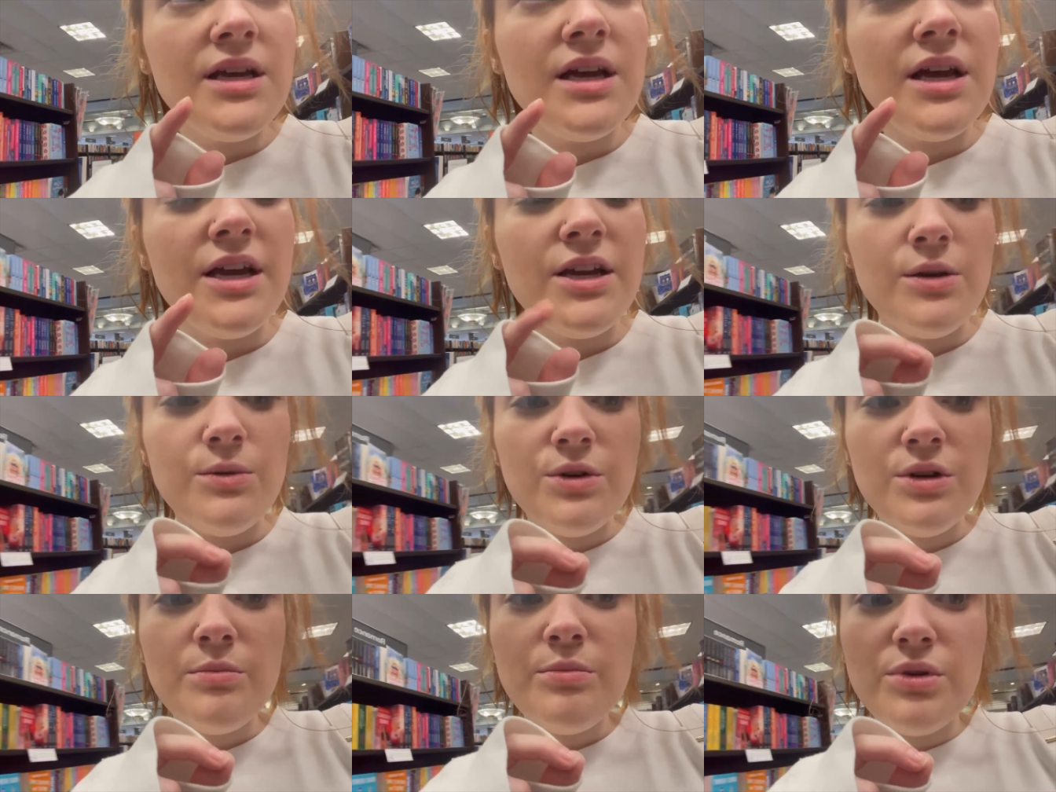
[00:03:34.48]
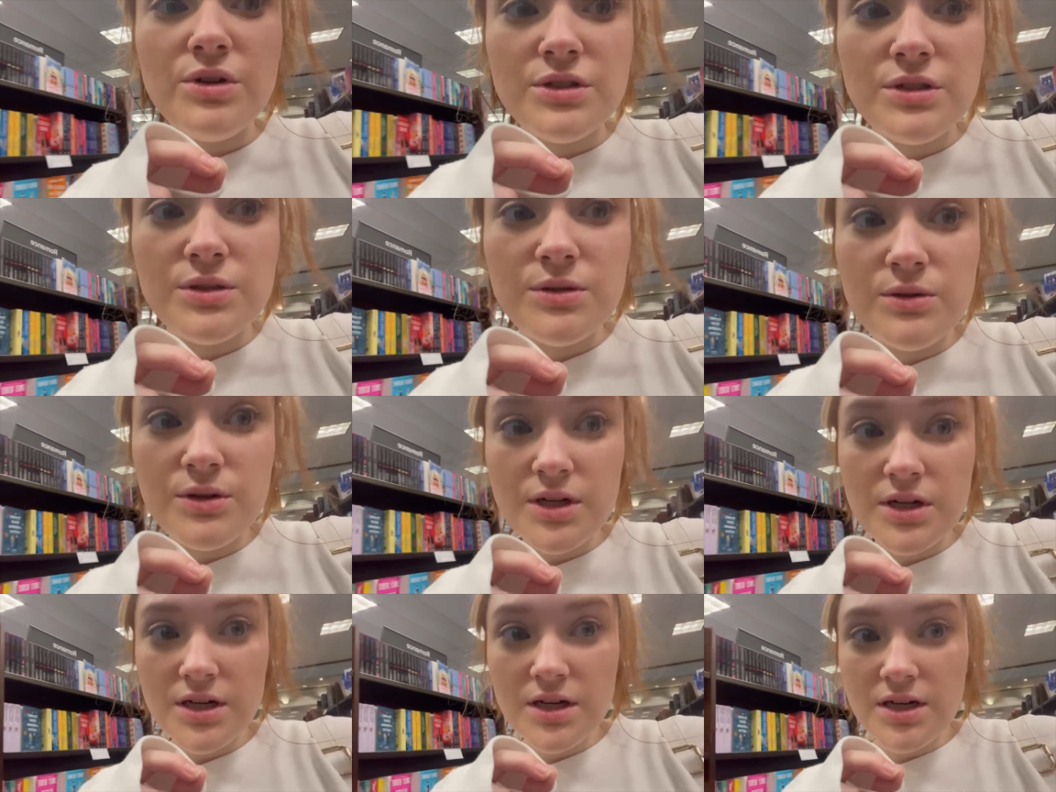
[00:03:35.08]
I know we're in a
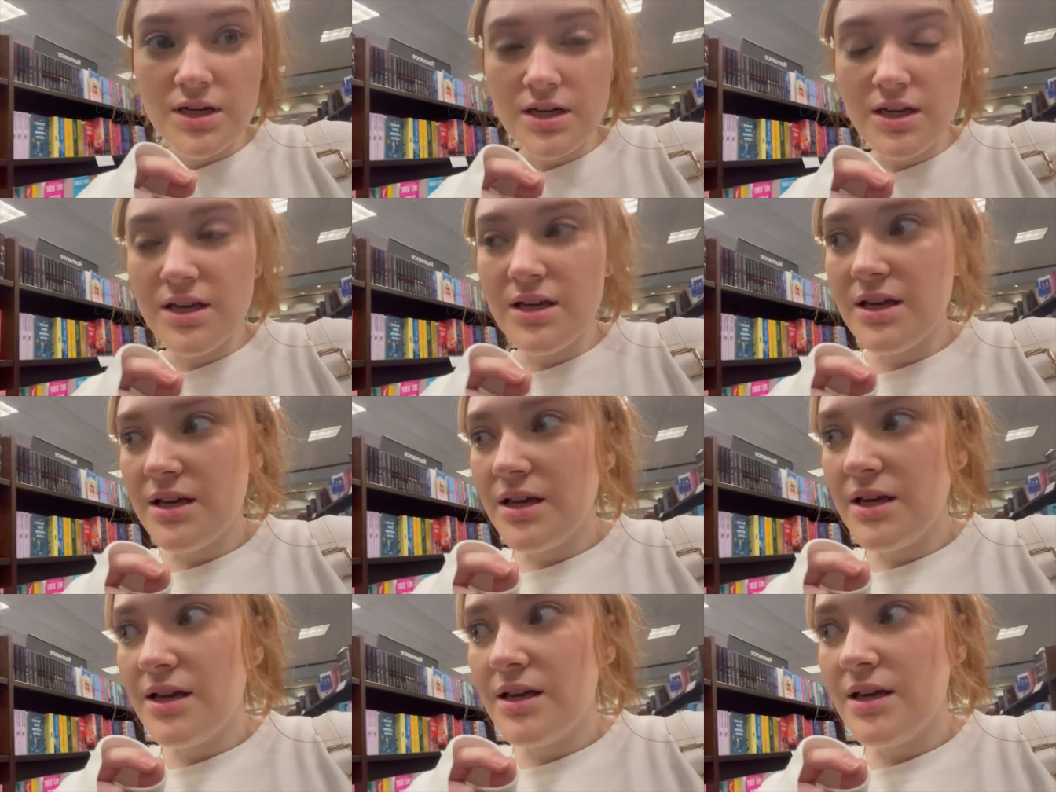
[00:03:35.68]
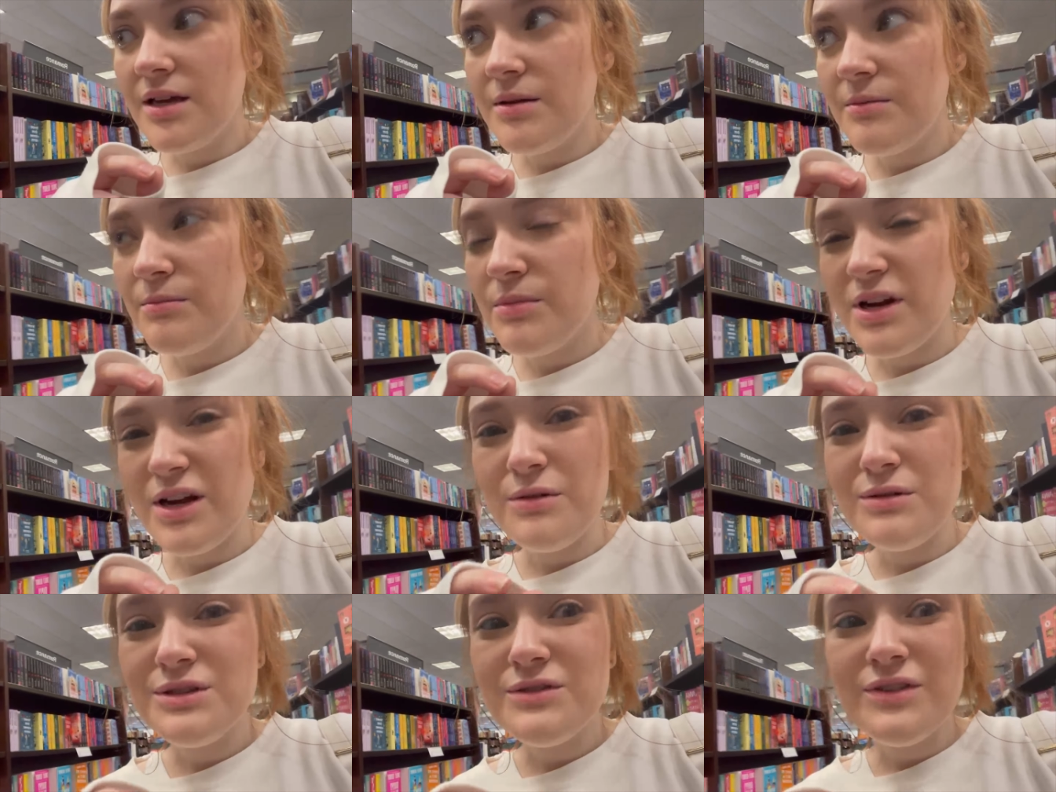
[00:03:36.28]
bookstore,
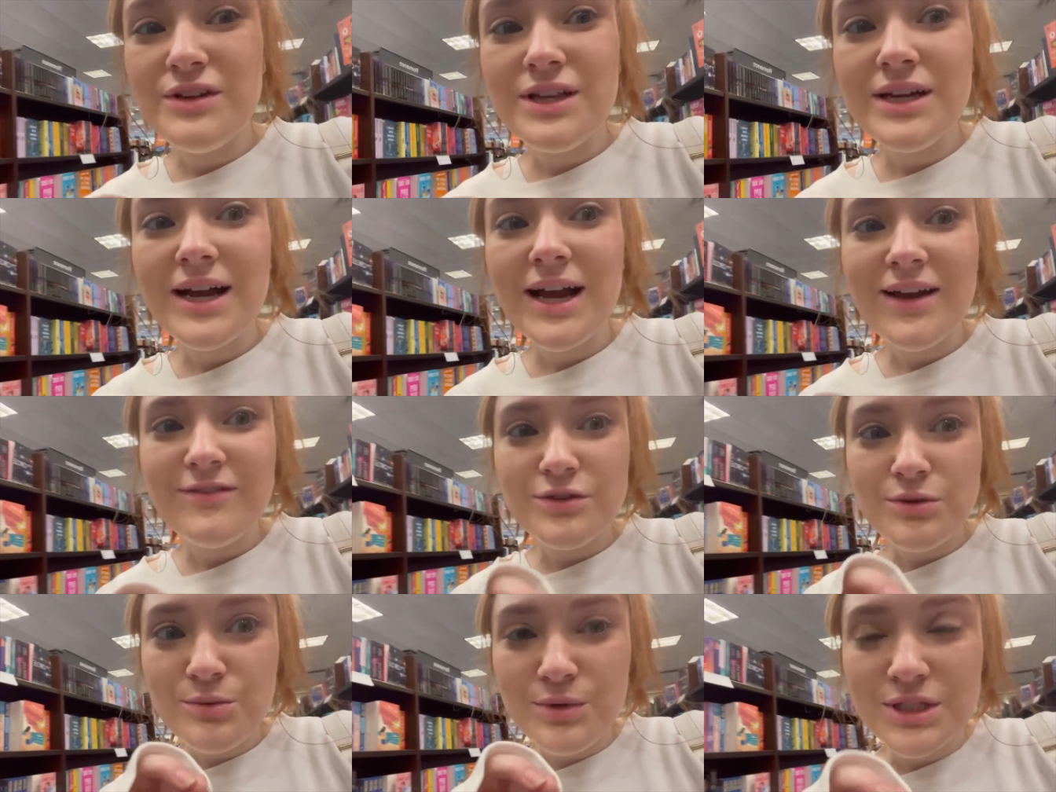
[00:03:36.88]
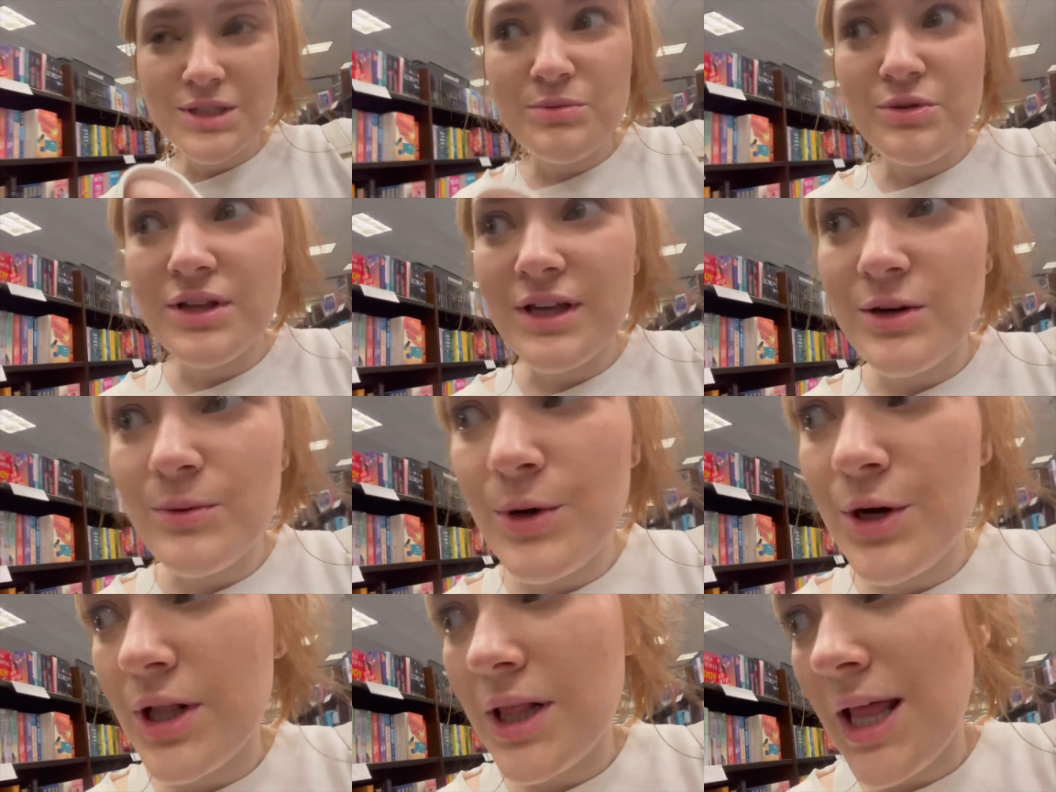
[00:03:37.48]
but I always feel like I have to whisper
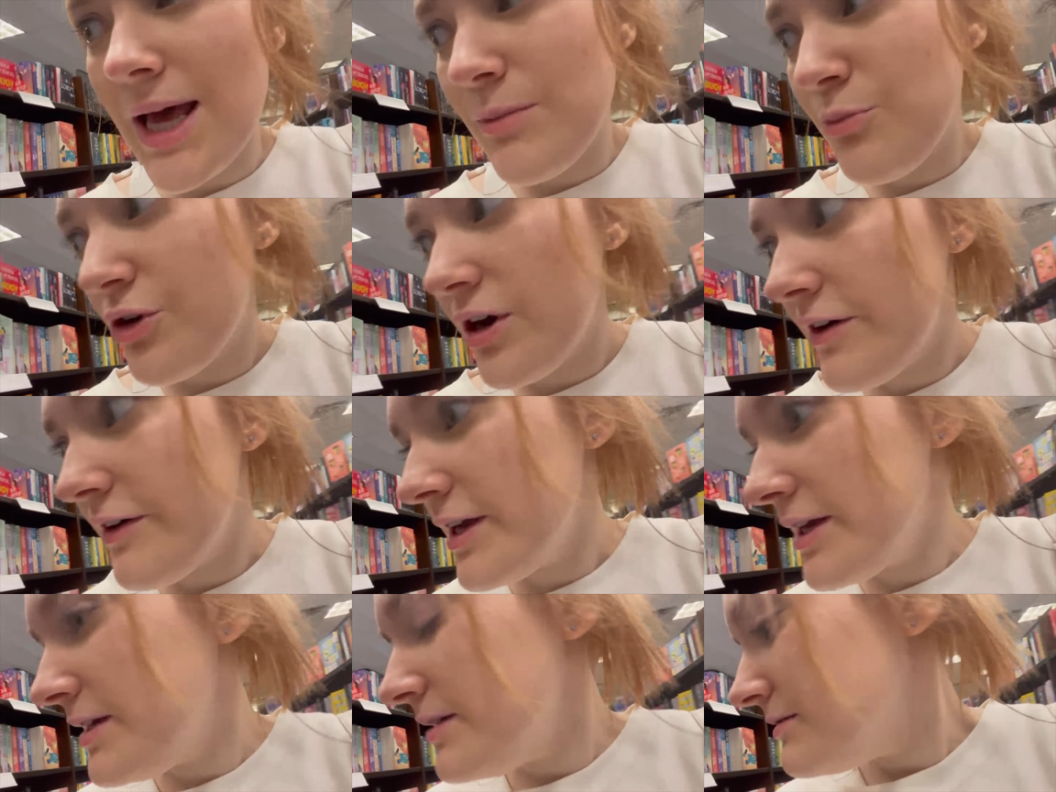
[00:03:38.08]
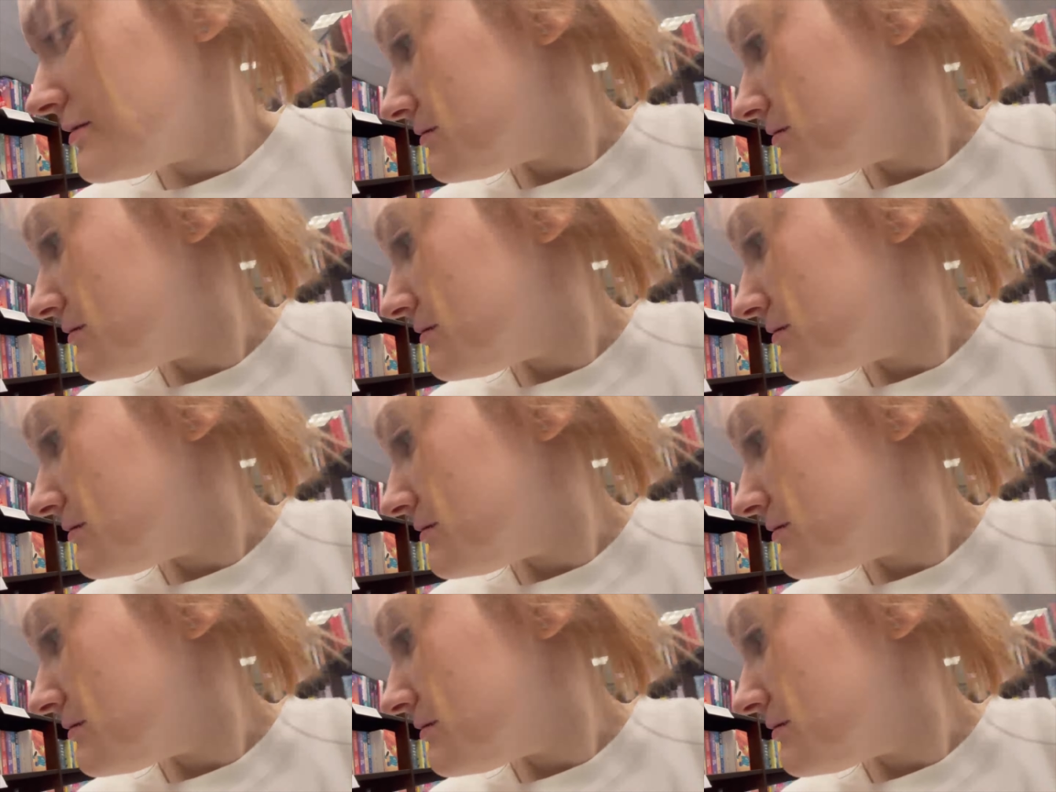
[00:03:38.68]
like we're in a library.